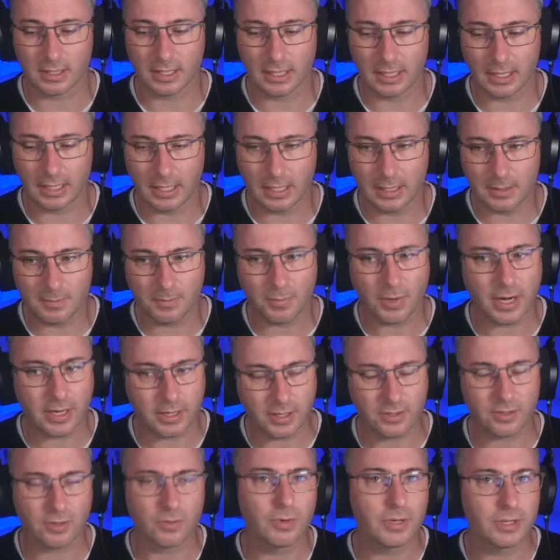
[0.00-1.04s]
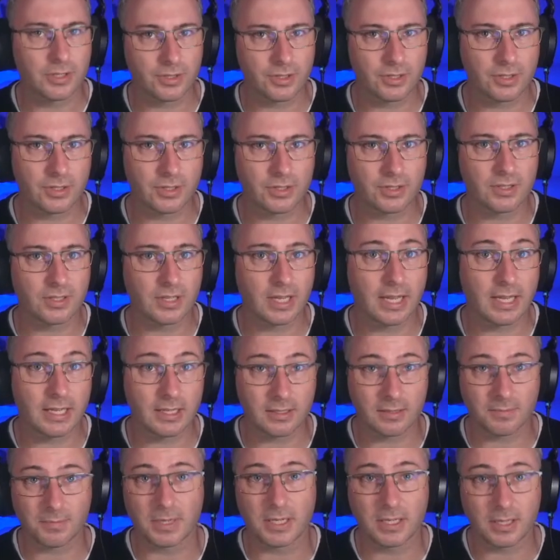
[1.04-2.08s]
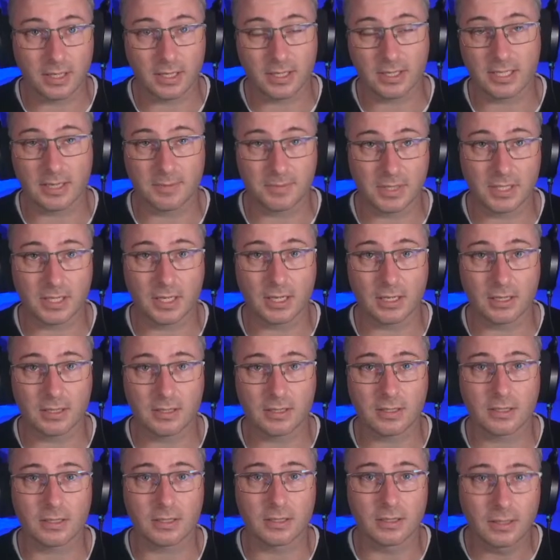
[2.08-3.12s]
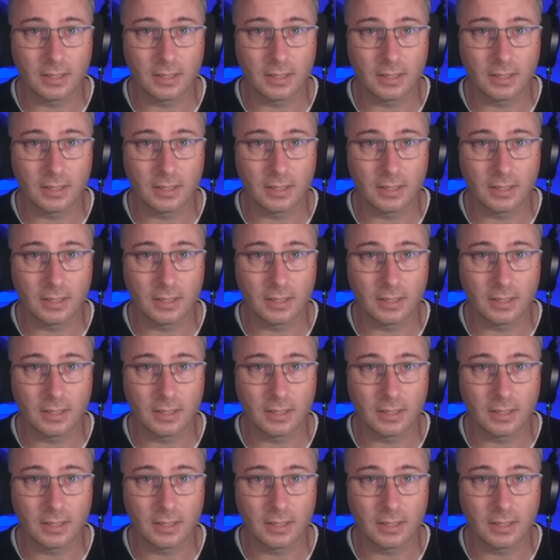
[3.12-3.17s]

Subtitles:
in practice questions and been an accepted answer.